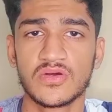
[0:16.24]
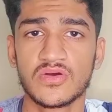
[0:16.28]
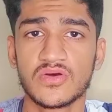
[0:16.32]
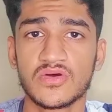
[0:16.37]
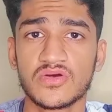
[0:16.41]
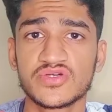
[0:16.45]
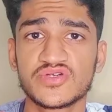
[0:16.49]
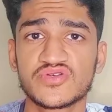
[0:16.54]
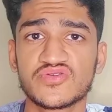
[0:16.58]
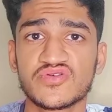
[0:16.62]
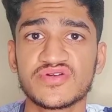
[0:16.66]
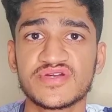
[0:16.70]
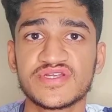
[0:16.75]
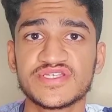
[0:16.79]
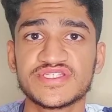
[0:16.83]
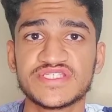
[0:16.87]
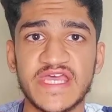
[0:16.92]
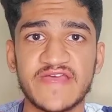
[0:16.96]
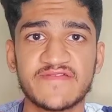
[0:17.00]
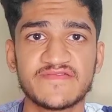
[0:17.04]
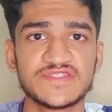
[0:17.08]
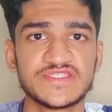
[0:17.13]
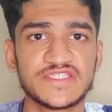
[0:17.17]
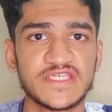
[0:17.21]
On
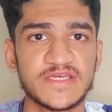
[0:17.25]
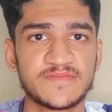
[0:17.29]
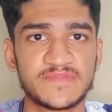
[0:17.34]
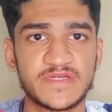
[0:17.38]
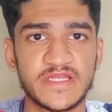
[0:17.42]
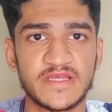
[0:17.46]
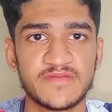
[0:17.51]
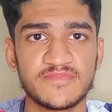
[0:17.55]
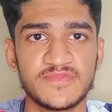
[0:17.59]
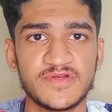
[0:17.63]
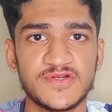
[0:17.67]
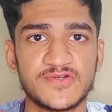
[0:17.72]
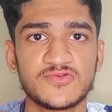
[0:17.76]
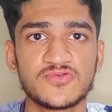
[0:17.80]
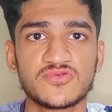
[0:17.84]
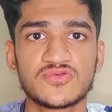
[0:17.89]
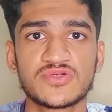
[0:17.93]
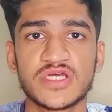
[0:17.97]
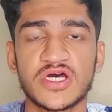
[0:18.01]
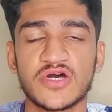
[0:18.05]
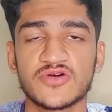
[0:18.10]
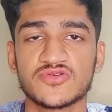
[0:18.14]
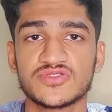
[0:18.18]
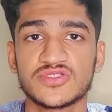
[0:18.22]
27 September
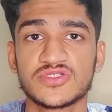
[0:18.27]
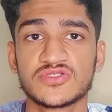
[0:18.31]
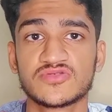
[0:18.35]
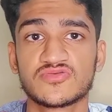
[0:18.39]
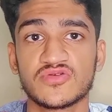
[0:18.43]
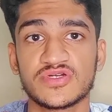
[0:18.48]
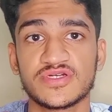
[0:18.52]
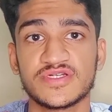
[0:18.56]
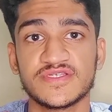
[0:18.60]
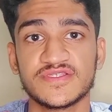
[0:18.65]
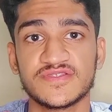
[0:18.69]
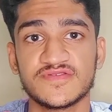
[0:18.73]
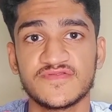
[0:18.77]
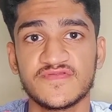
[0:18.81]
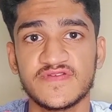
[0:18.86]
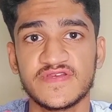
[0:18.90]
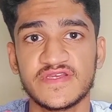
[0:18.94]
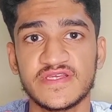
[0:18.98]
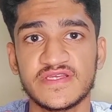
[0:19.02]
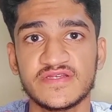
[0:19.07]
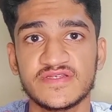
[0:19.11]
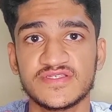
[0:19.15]
2023,